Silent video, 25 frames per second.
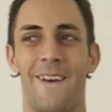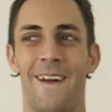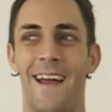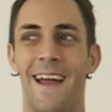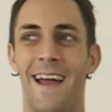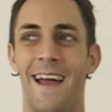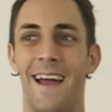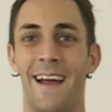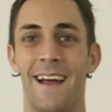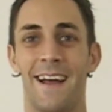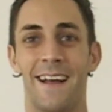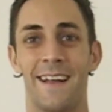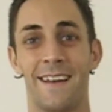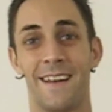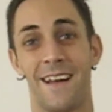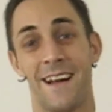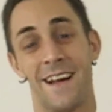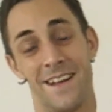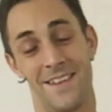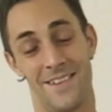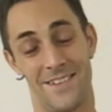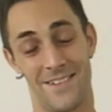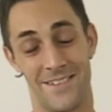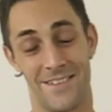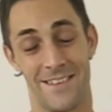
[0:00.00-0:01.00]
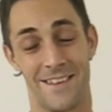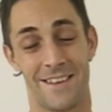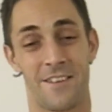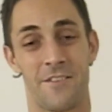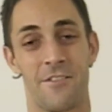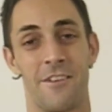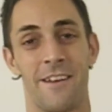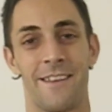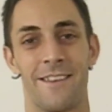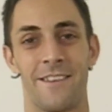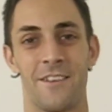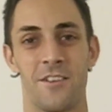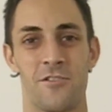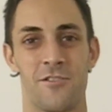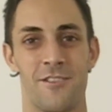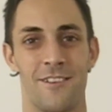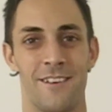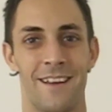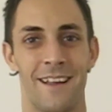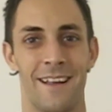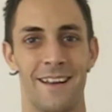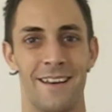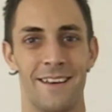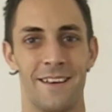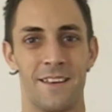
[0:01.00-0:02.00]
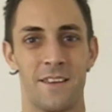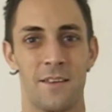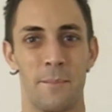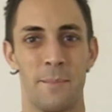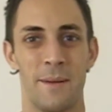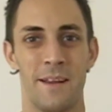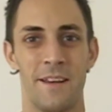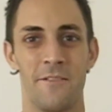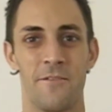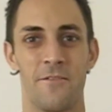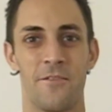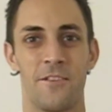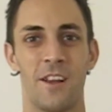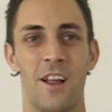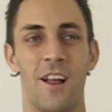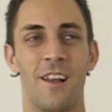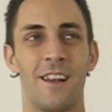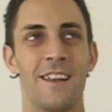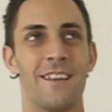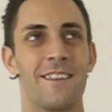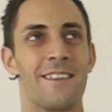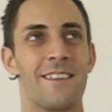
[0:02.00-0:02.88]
and I learned this transition, and it's been flawless.